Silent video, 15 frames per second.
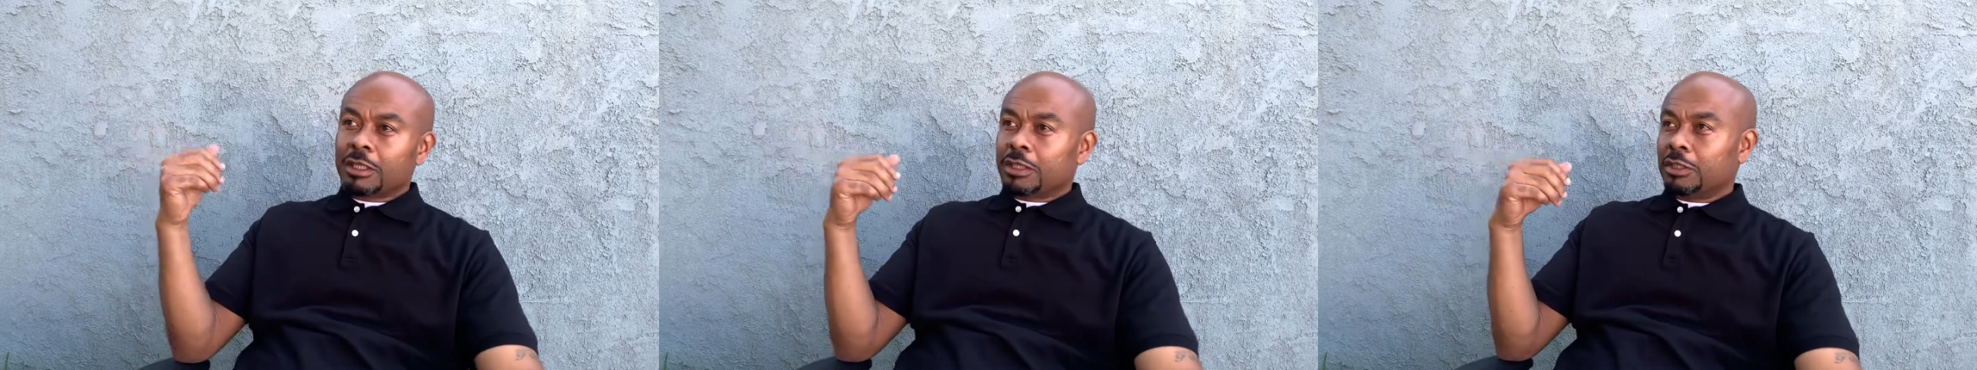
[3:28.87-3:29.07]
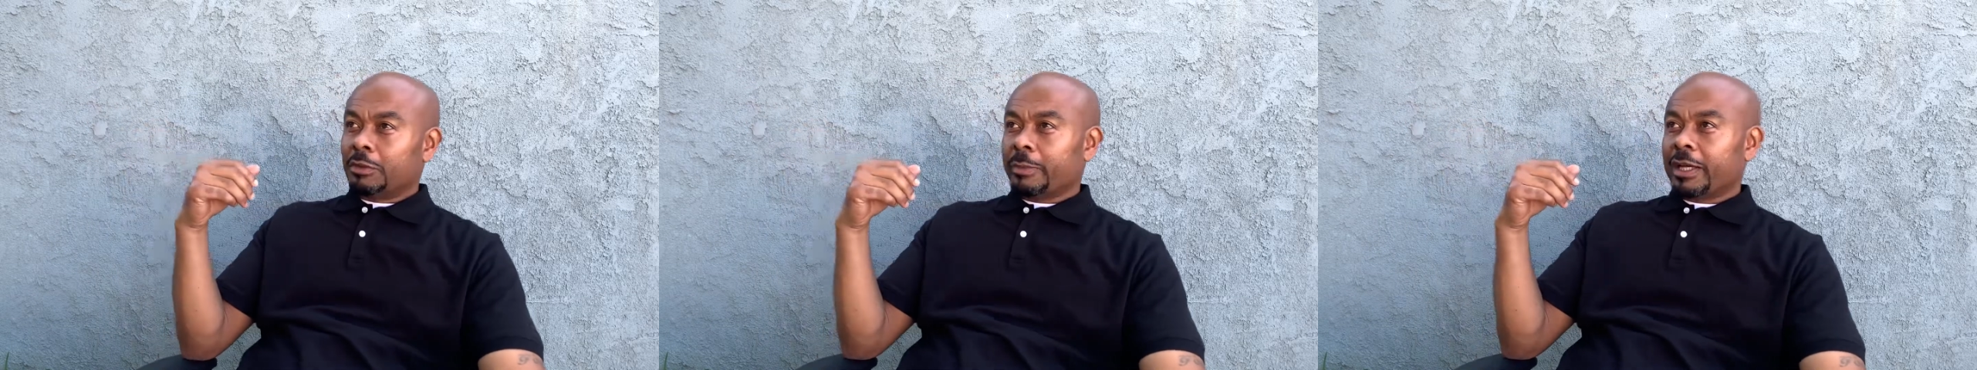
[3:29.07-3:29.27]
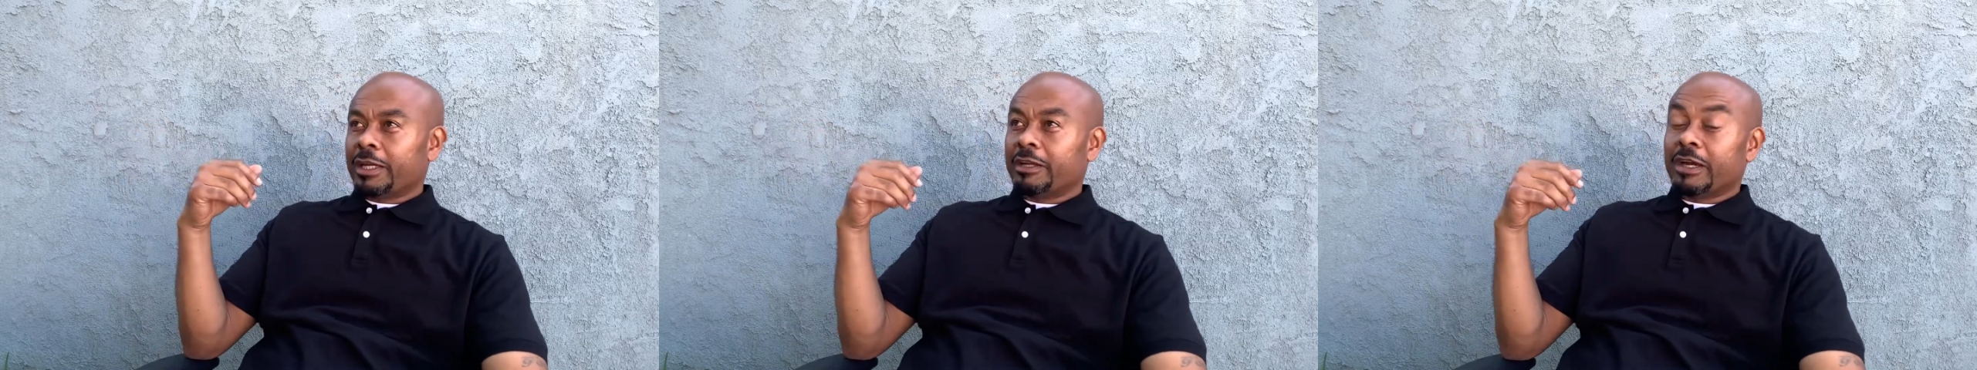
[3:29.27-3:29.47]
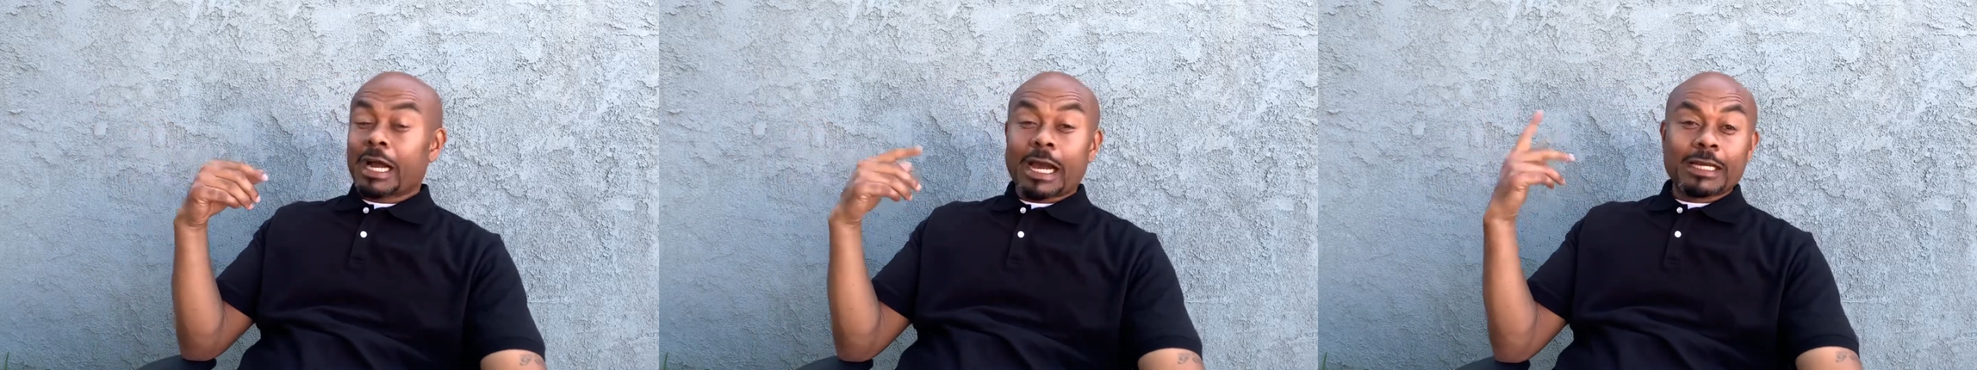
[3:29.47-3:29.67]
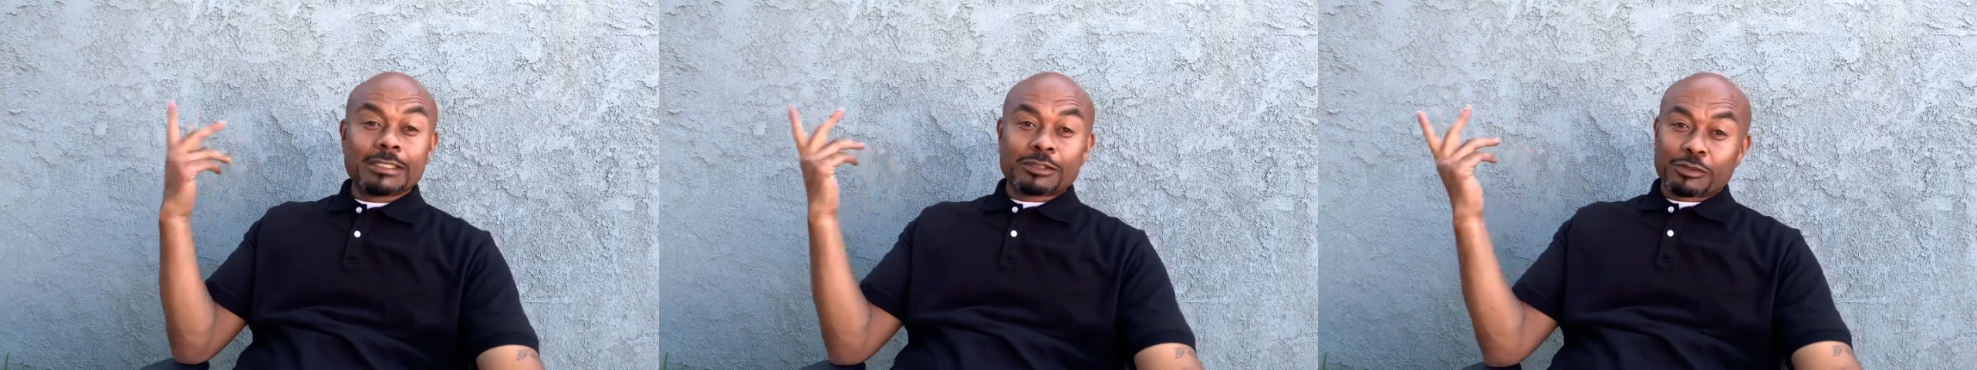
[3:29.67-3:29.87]
you may hear
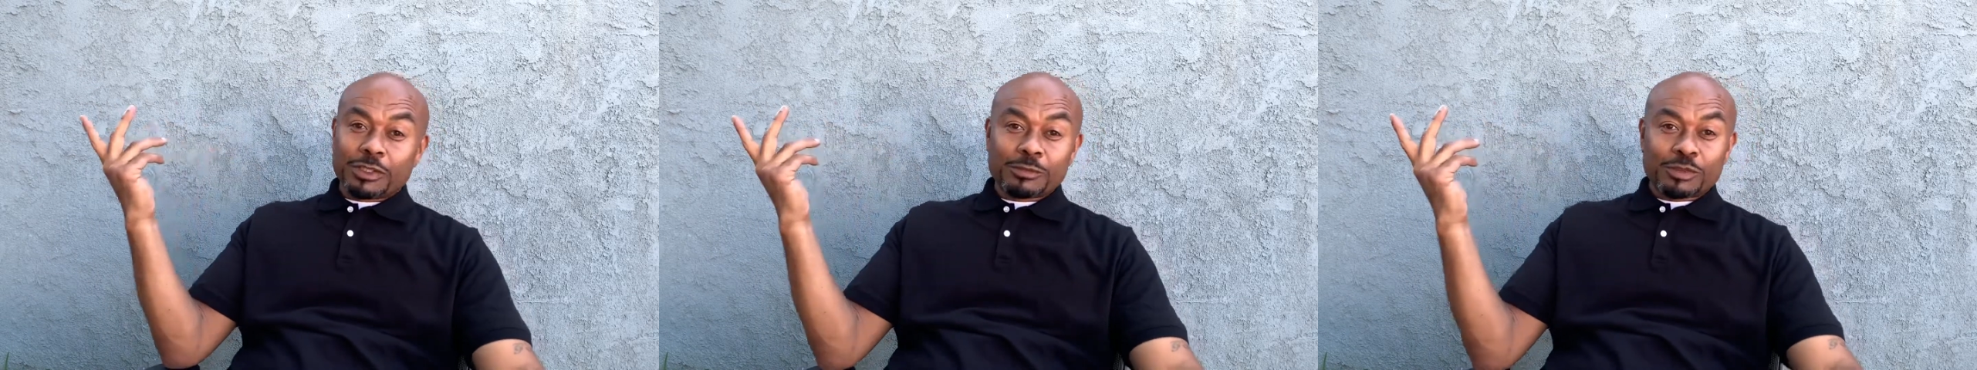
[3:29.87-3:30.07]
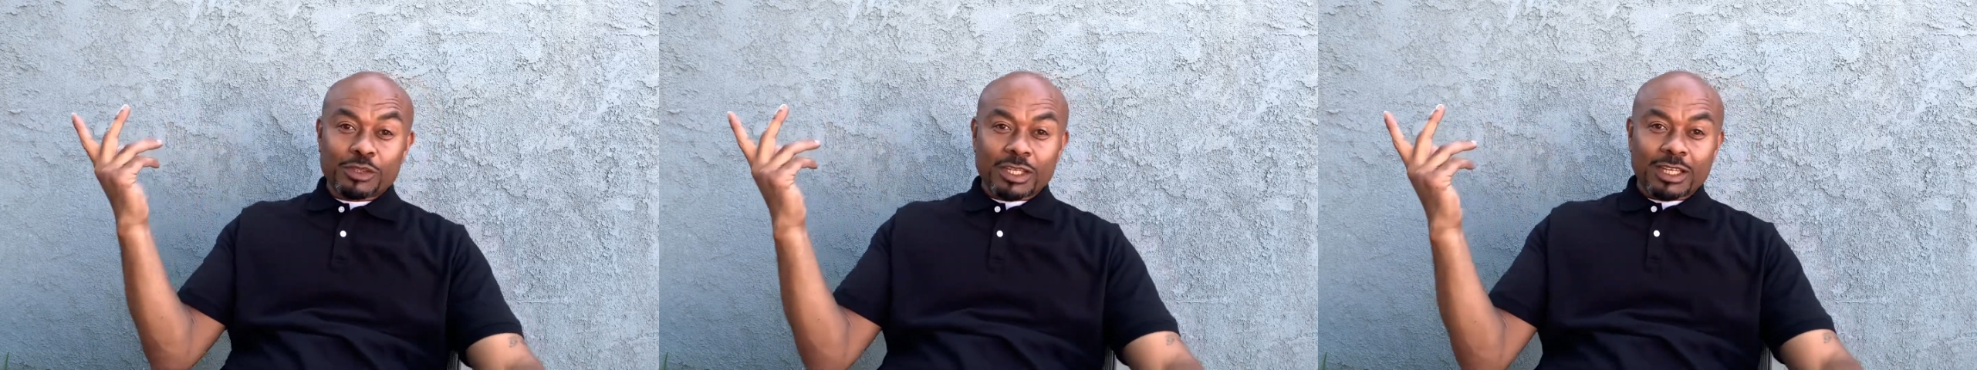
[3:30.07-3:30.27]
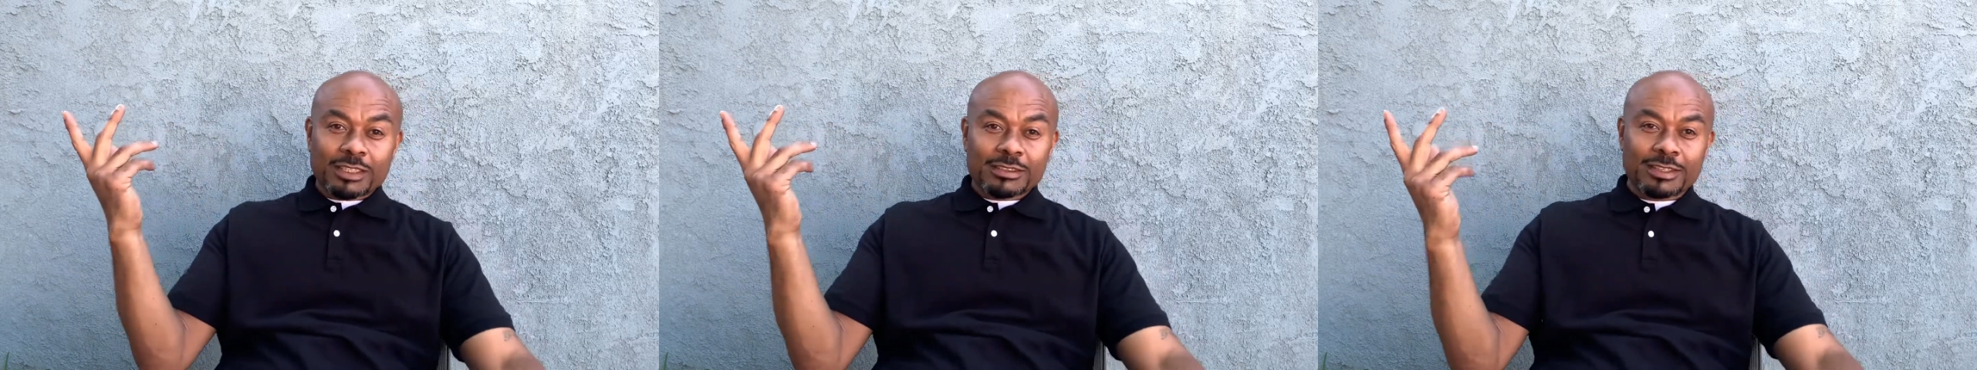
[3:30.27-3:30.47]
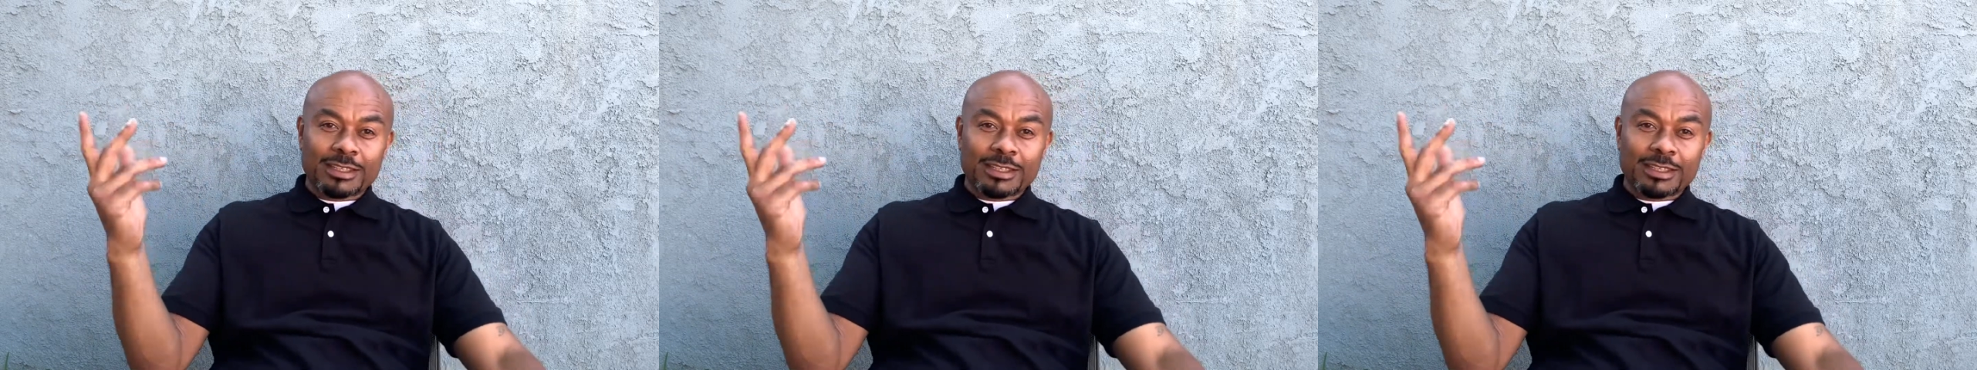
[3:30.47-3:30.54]
ice cream trucks